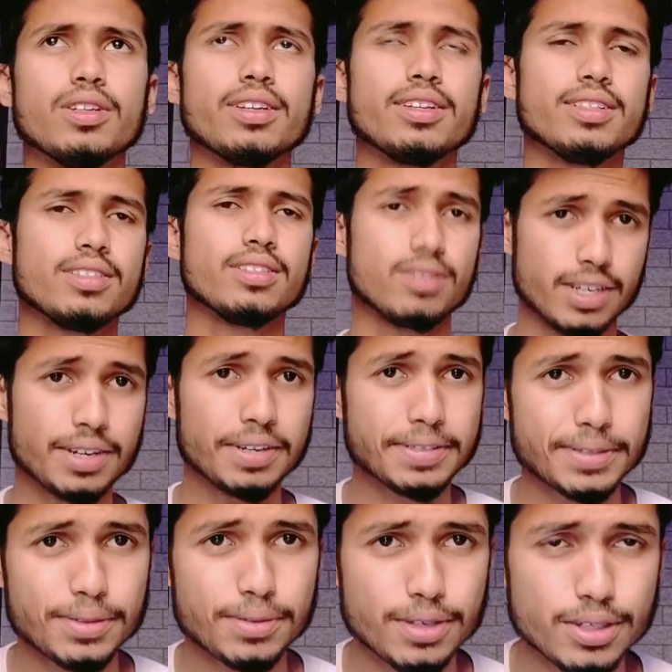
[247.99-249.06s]
in,
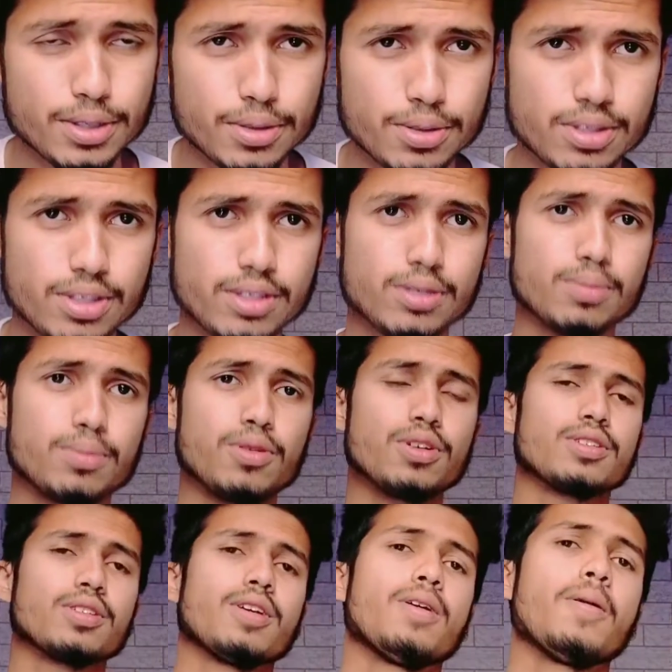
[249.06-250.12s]
indian students use this
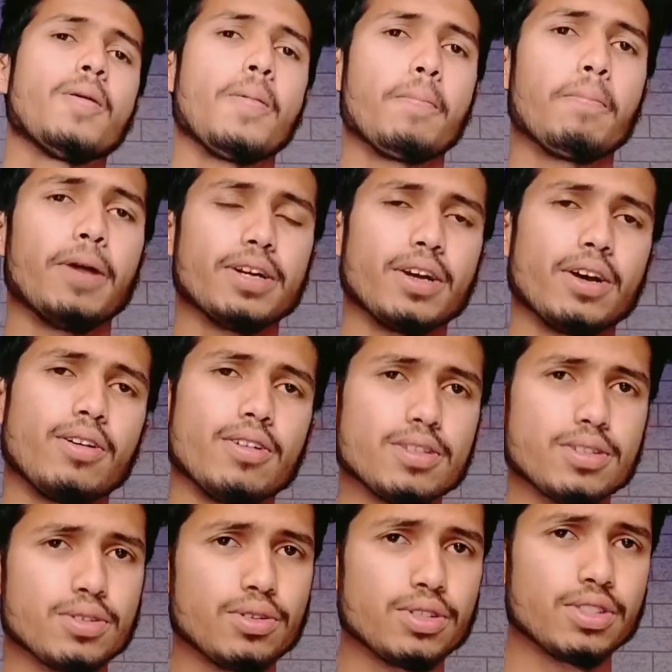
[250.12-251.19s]
book but i
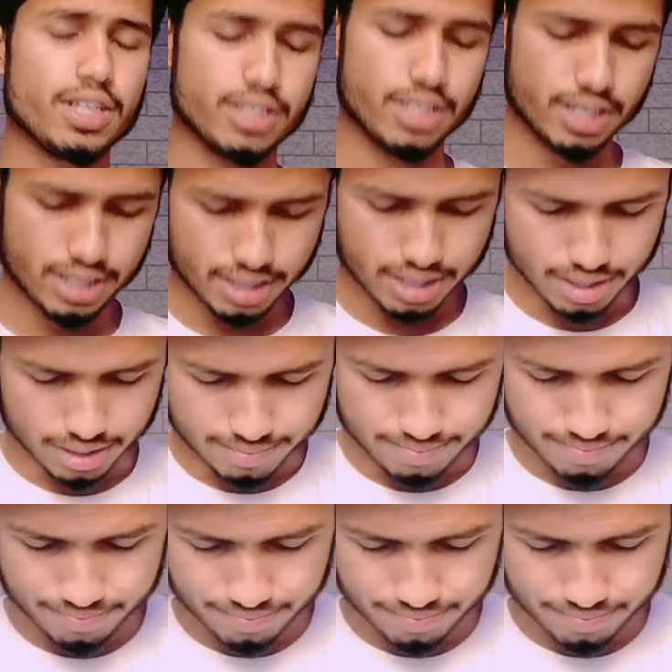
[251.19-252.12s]
also suggest